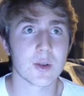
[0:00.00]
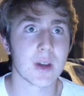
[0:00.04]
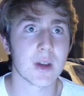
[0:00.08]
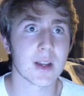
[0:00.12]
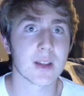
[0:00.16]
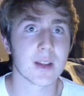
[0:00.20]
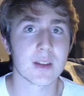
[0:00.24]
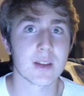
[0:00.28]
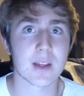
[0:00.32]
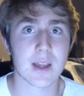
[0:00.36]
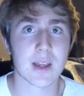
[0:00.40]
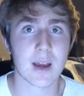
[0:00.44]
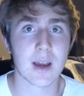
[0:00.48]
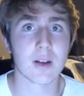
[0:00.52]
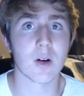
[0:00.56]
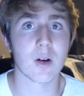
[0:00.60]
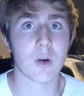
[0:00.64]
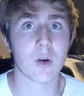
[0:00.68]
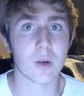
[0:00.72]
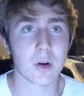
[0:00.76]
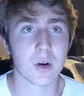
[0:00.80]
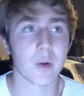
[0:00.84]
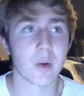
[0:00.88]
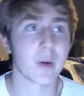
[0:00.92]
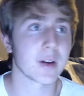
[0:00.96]
get at the end
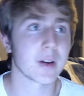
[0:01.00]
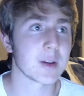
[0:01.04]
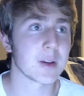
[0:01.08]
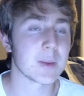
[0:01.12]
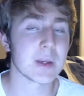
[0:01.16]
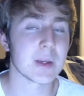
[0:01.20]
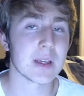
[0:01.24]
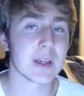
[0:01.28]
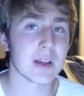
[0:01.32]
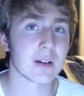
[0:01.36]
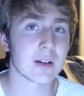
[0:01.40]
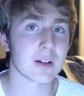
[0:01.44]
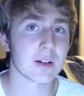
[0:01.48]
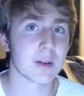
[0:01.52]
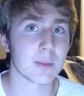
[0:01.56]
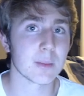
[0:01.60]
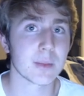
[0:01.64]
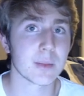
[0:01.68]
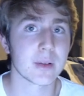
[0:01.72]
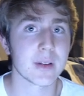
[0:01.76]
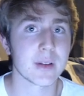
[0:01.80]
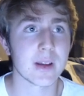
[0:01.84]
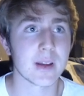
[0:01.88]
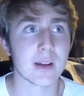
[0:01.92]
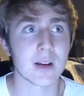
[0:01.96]
are going to be
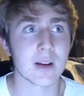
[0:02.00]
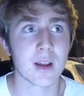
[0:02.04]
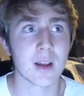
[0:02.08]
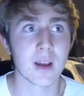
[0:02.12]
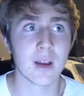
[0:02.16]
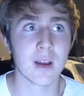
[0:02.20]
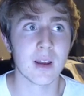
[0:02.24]
incomplete,